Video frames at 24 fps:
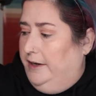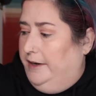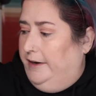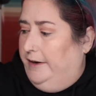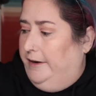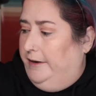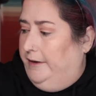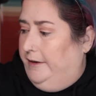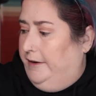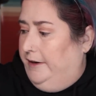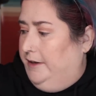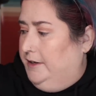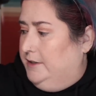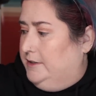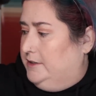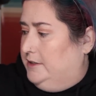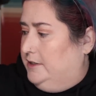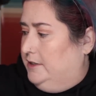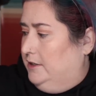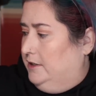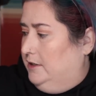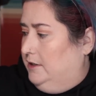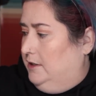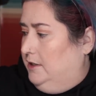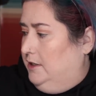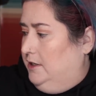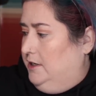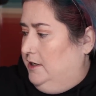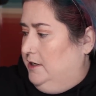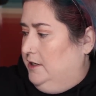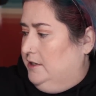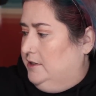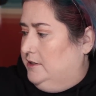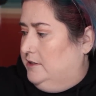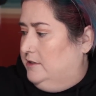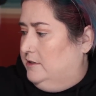All right,
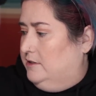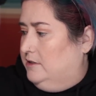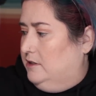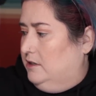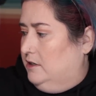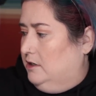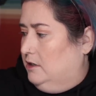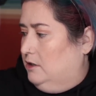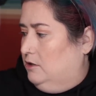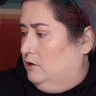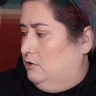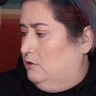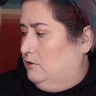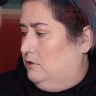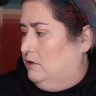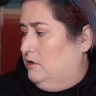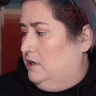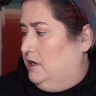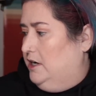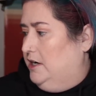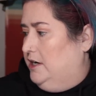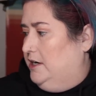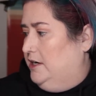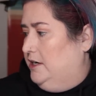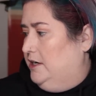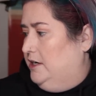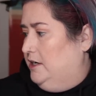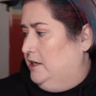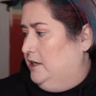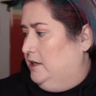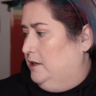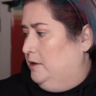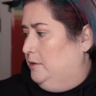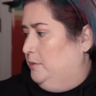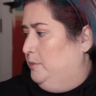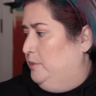let's
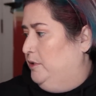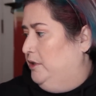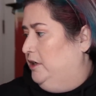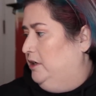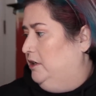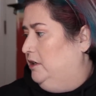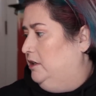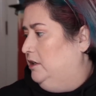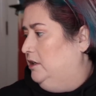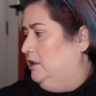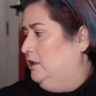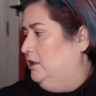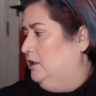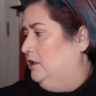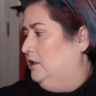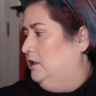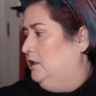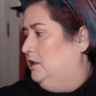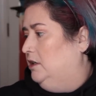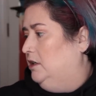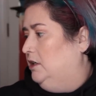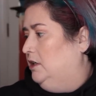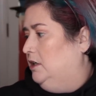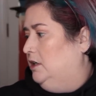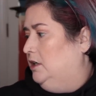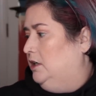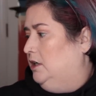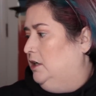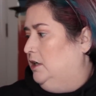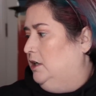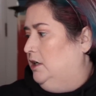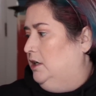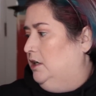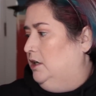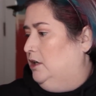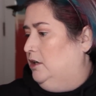grab...
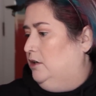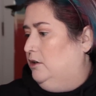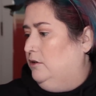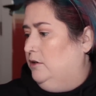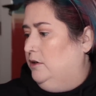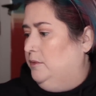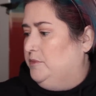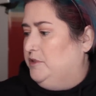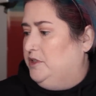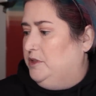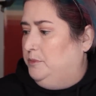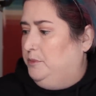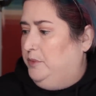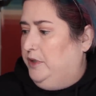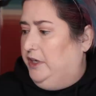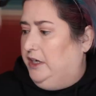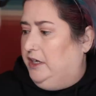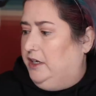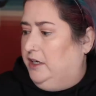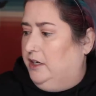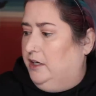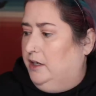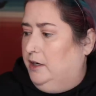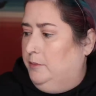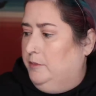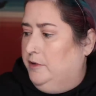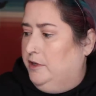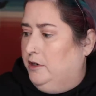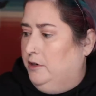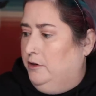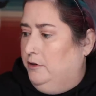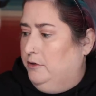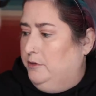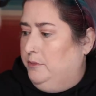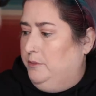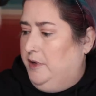Oh, I'm debating. I'm going to
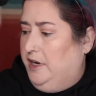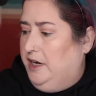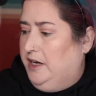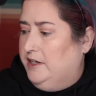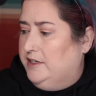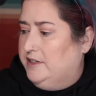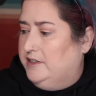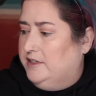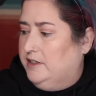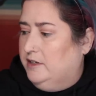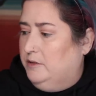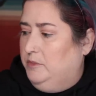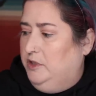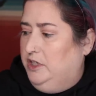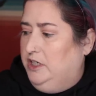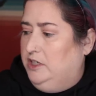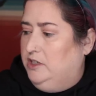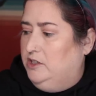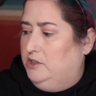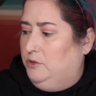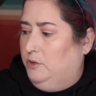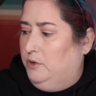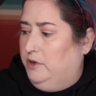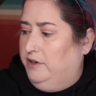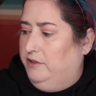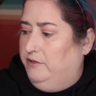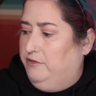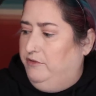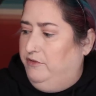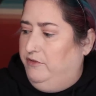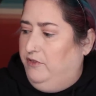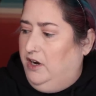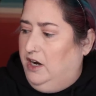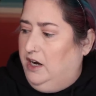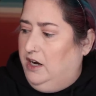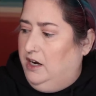go with my Sigma
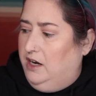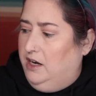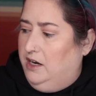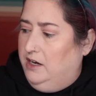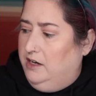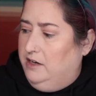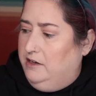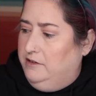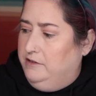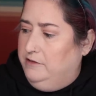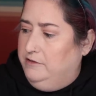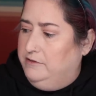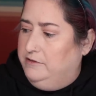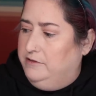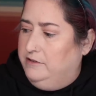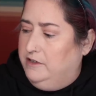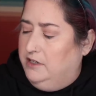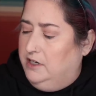E25.